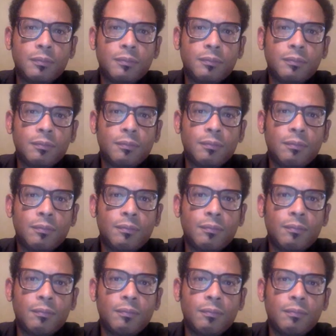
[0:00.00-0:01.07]

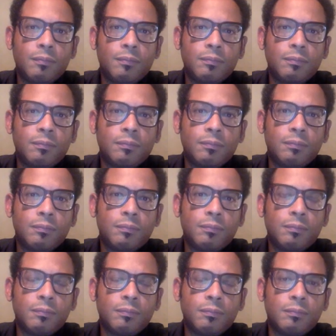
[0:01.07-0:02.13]

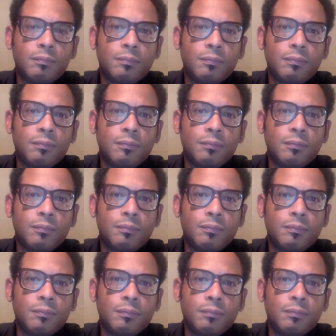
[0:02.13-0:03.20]

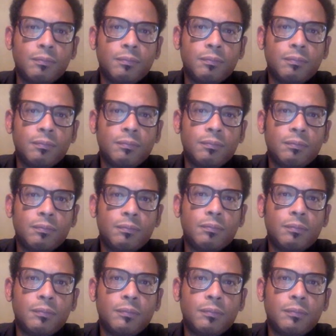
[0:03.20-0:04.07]
The person shown says nothing.